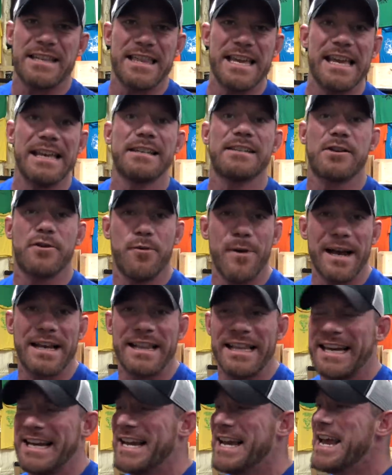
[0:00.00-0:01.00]
things
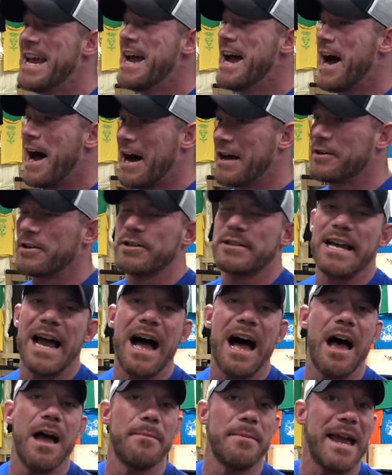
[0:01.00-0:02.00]
quickly under
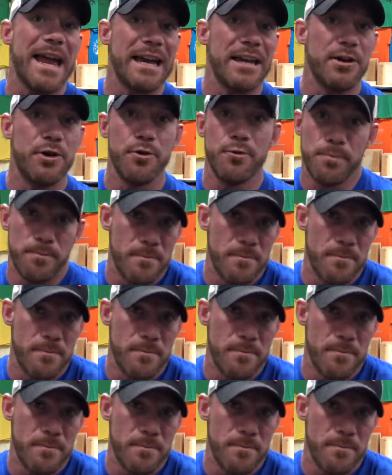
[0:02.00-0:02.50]
time, and